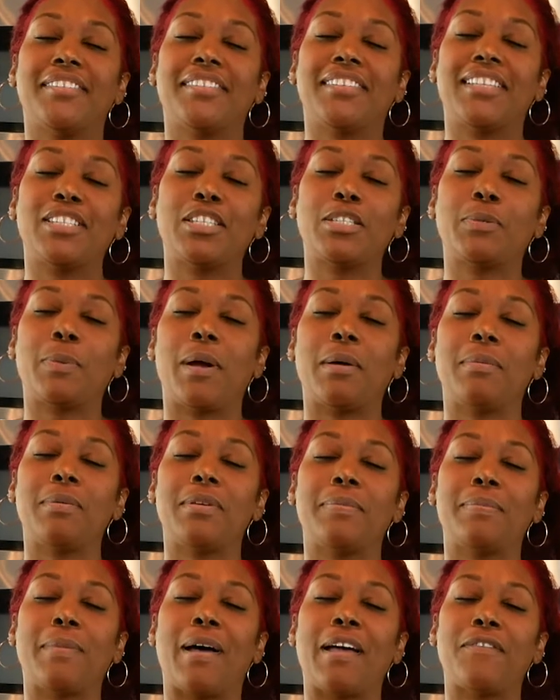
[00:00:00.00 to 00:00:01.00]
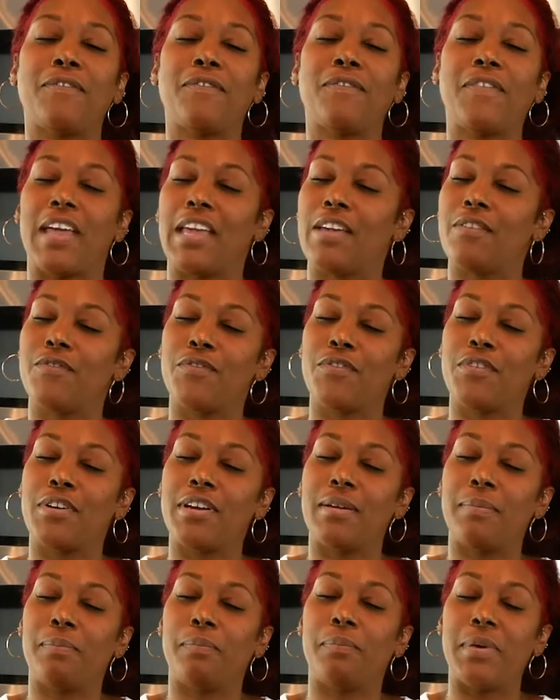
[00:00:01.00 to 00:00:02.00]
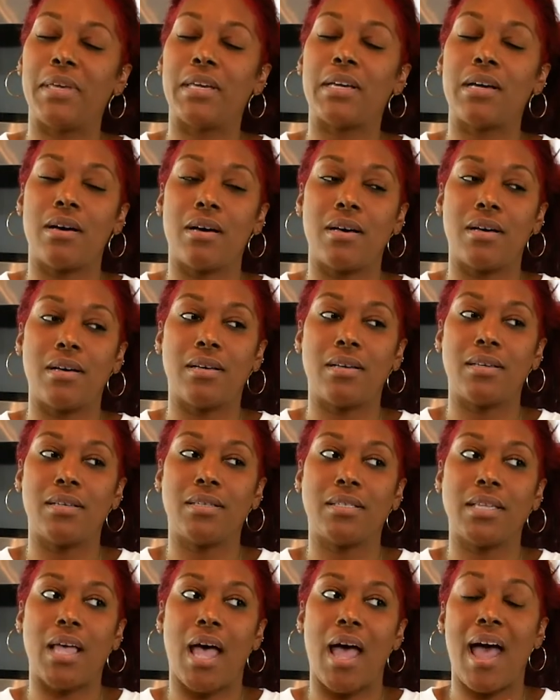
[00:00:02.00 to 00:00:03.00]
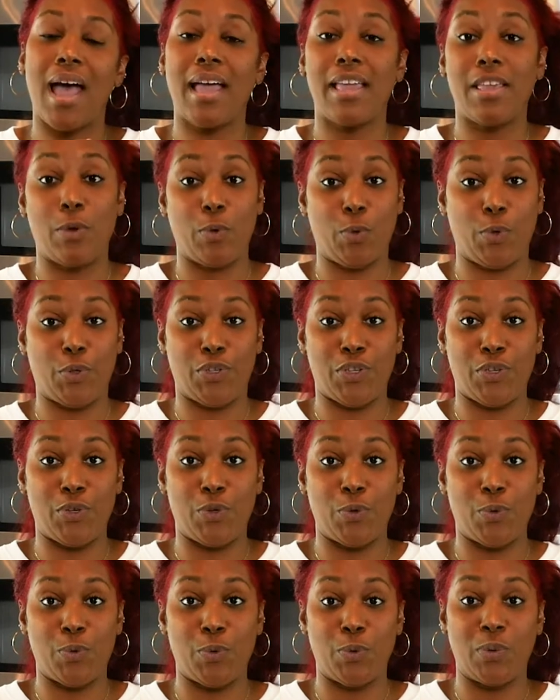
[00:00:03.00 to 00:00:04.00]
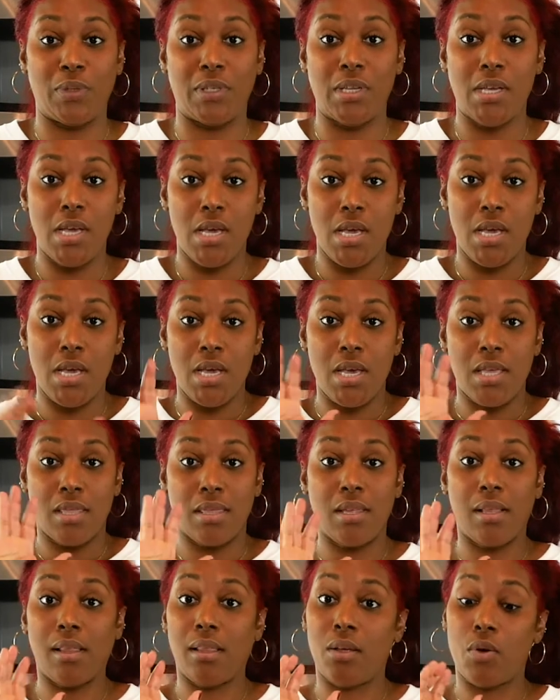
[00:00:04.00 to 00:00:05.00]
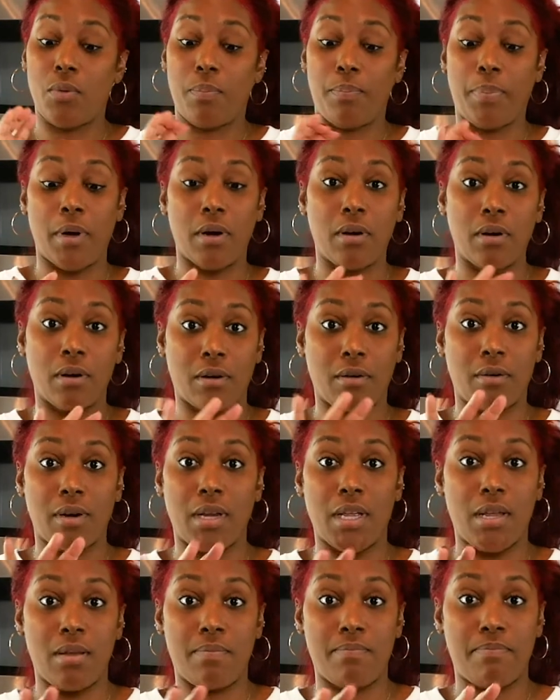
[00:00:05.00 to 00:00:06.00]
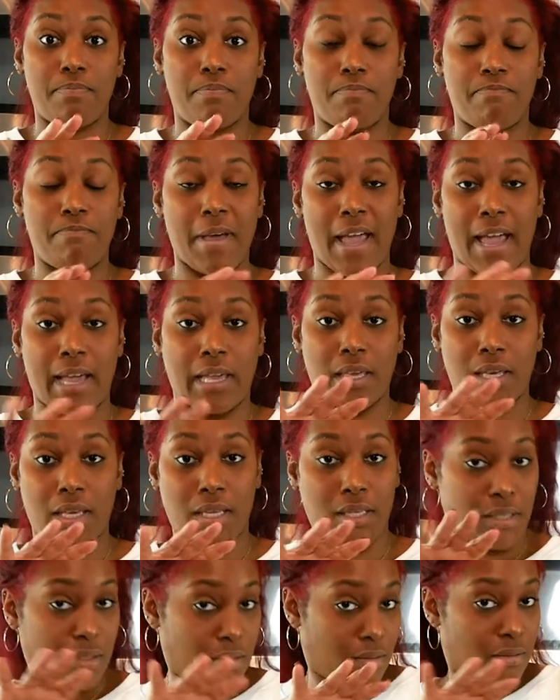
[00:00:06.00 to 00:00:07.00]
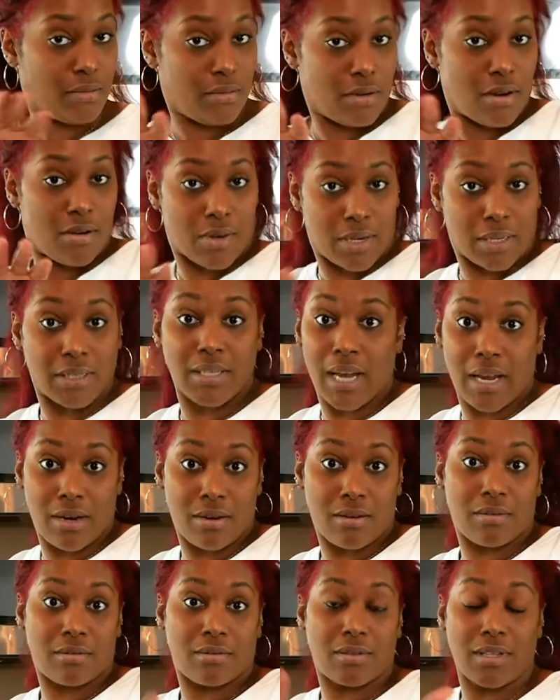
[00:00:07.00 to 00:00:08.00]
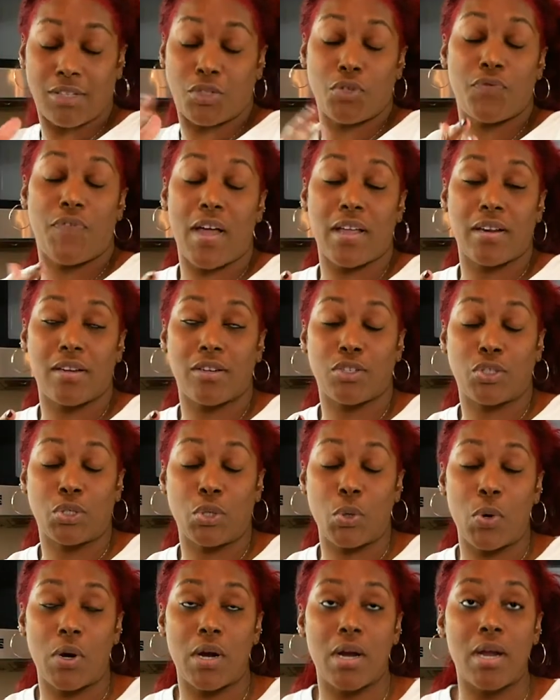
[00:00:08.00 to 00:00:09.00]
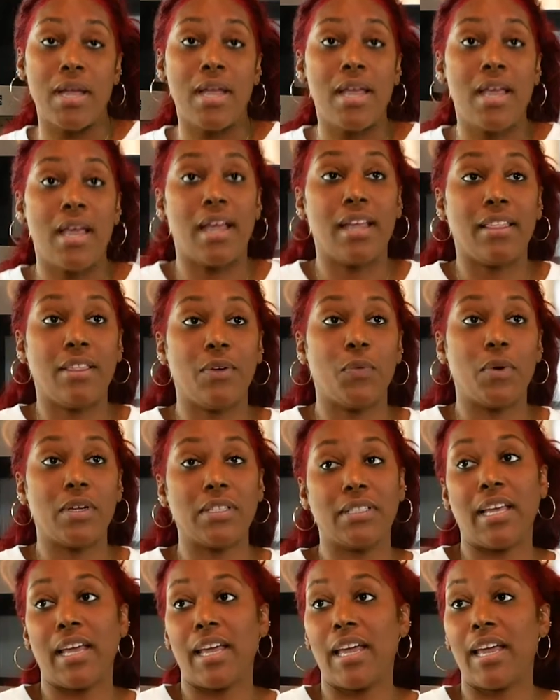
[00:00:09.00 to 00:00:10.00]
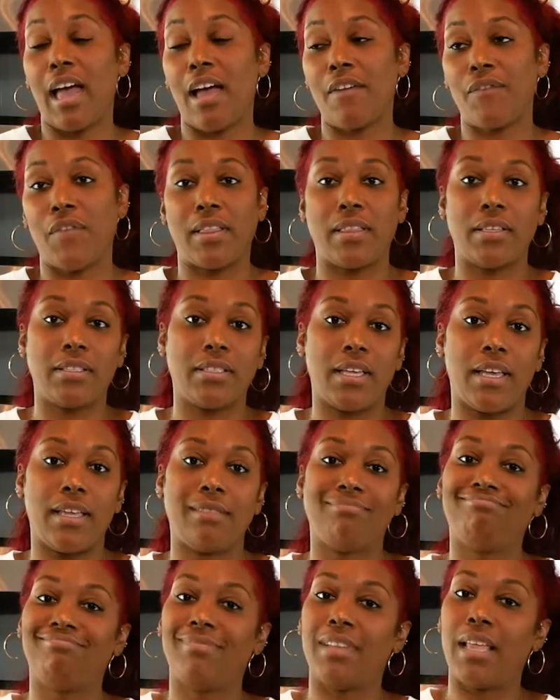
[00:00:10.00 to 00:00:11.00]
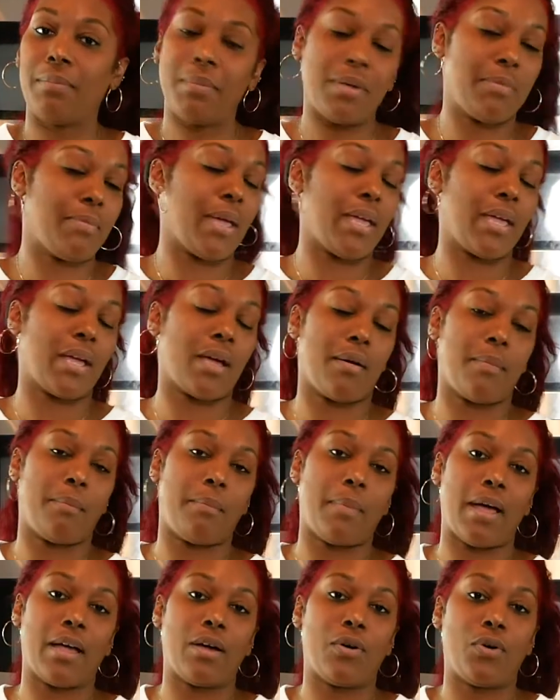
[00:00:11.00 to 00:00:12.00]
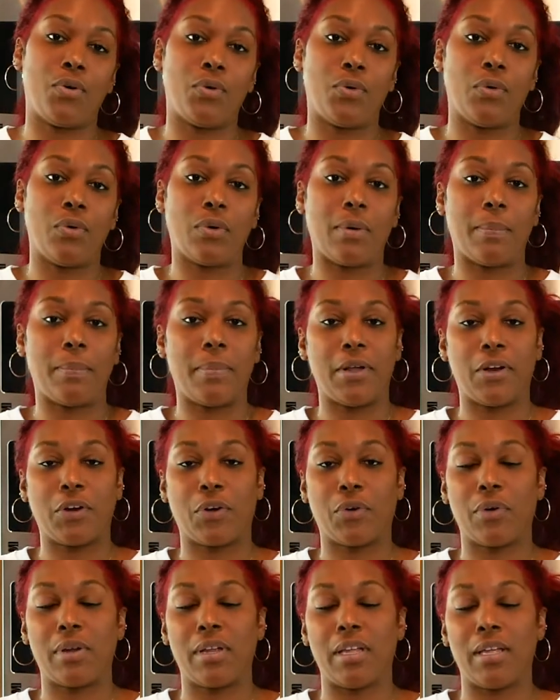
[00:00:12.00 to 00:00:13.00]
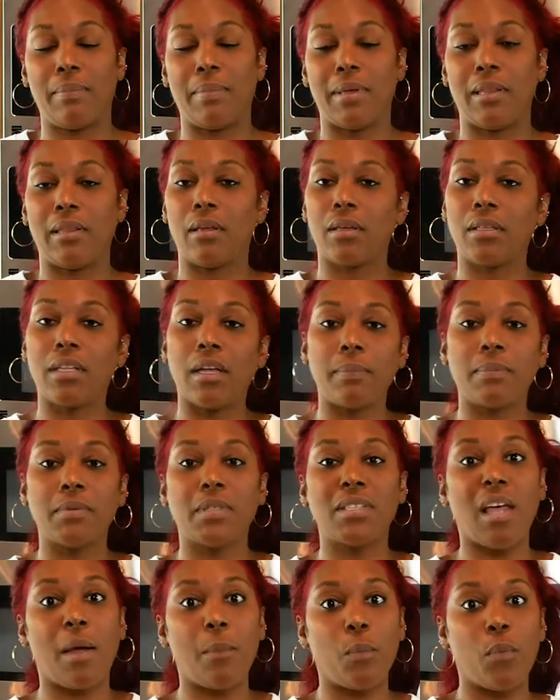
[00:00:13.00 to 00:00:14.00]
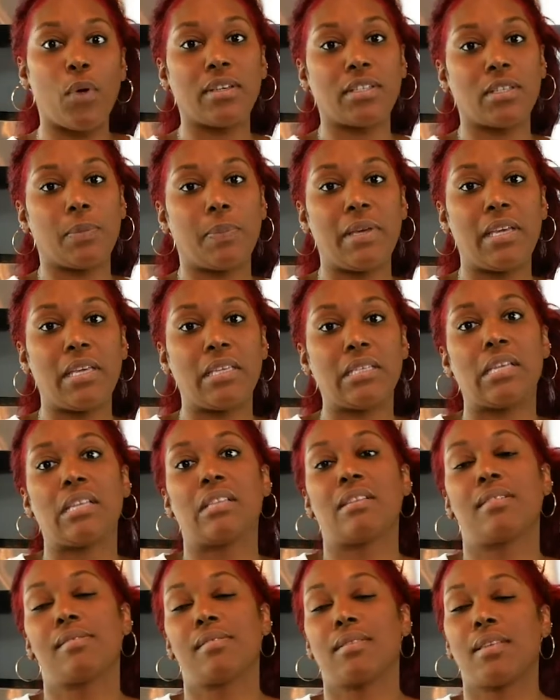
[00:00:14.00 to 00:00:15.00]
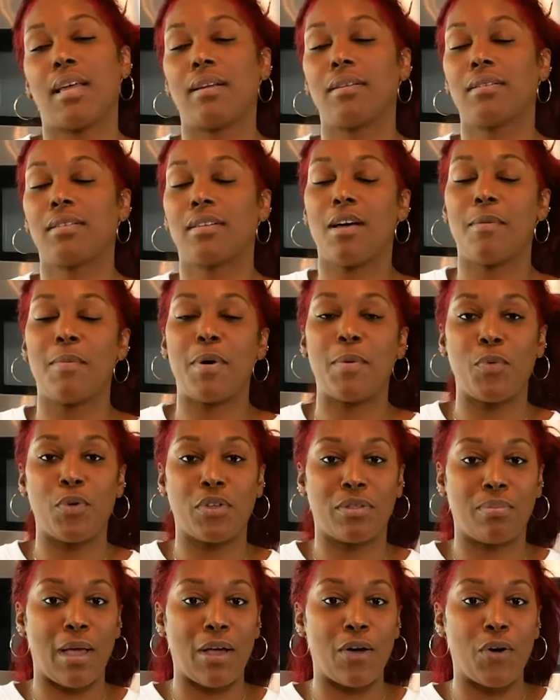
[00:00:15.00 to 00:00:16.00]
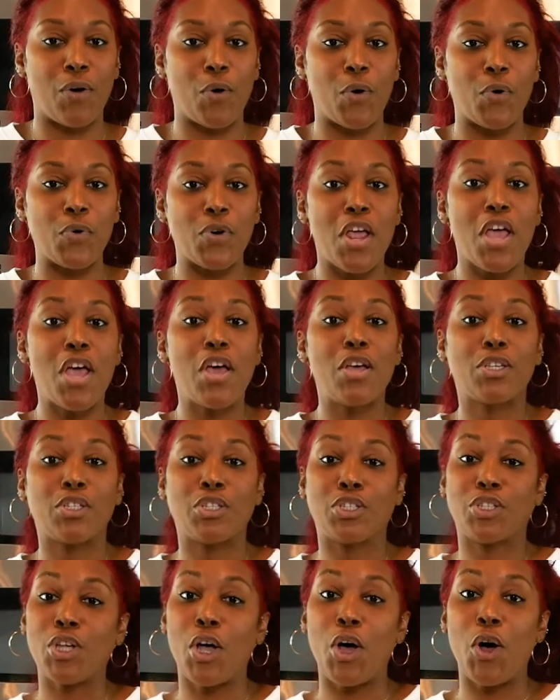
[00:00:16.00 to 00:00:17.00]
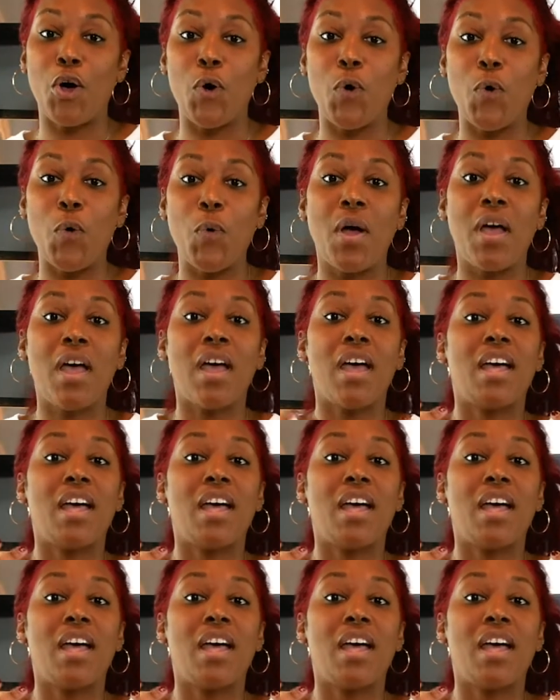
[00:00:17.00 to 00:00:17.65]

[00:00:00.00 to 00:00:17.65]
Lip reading: This is probably my favorite because I used to use the little buttercream packets, containers that you find in the store. And then one day I finally said, let me make my own buttercream, and looked up some recipes and then decided to come up with my own. So